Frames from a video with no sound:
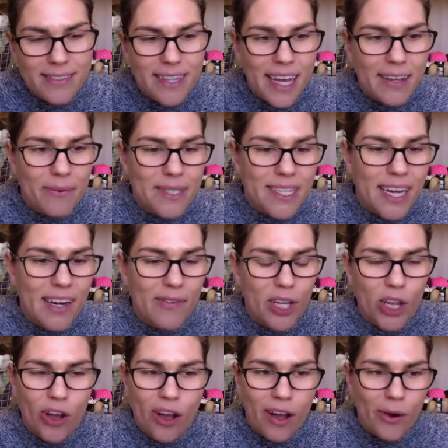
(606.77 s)
that was kind of a
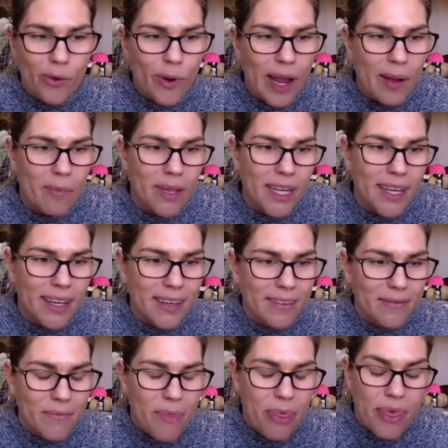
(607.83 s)
long
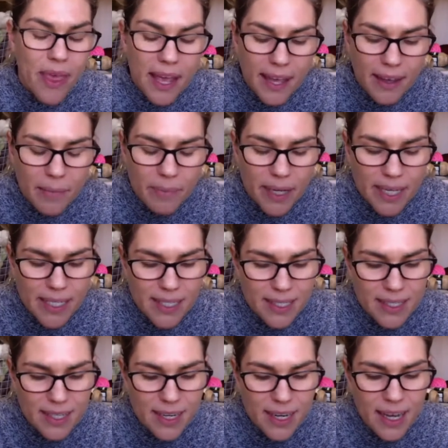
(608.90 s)
rambling thing, but,
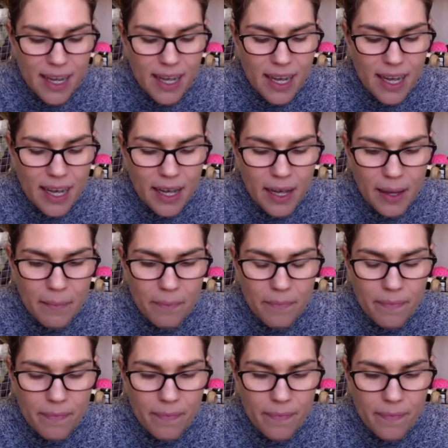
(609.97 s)
and
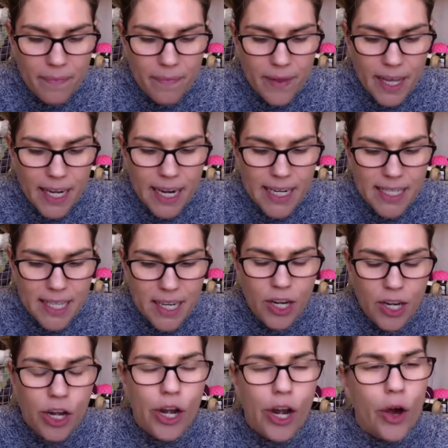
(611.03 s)
I
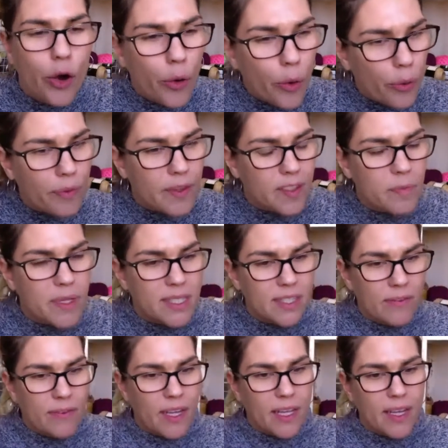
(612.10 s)
didn't know
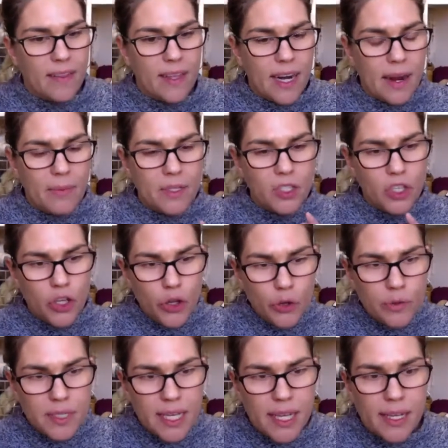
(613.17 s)
specifically that I was
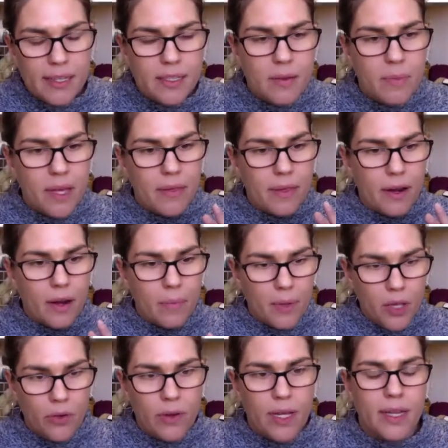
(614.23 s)
using it to be
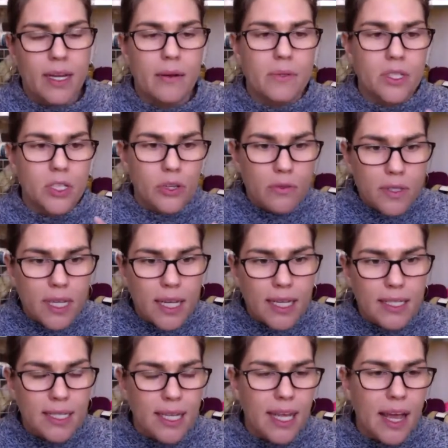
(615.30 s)
therapeutic, that I was using
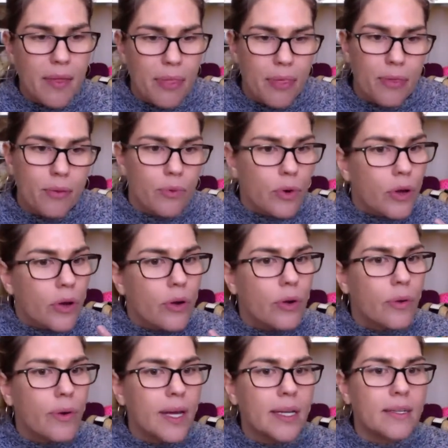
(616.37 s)
it to get
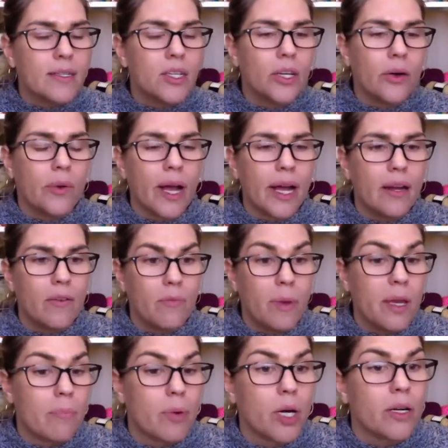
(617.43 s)
through and, you know, kind of be
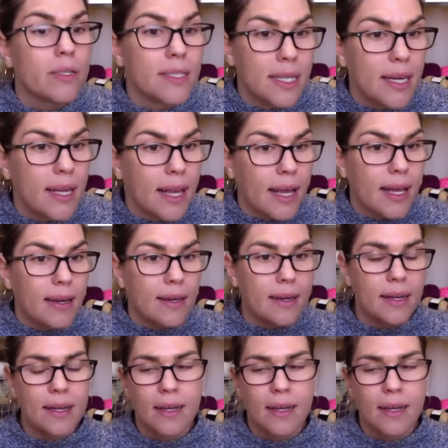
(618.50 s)
a person again.